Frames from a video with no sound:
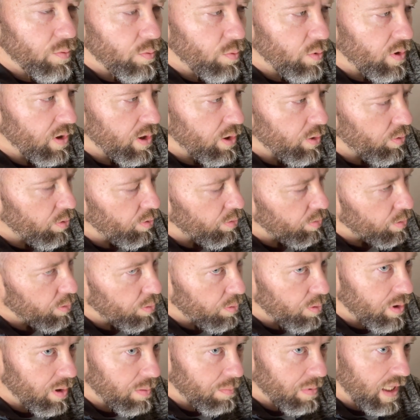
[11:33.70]
will go
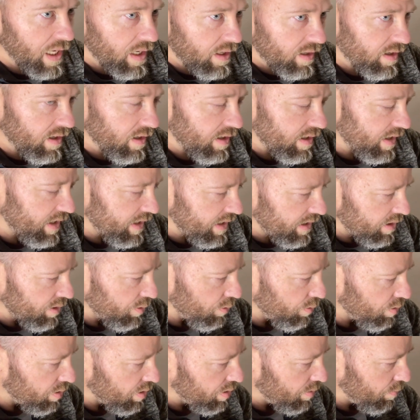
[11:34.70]
through a blocking
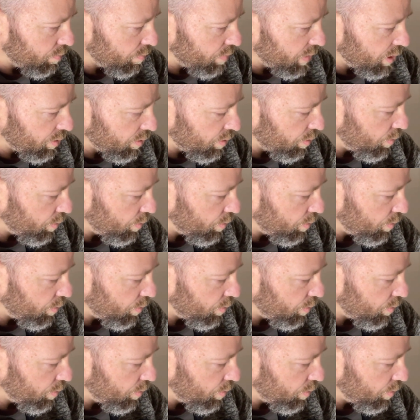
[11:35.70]
diode both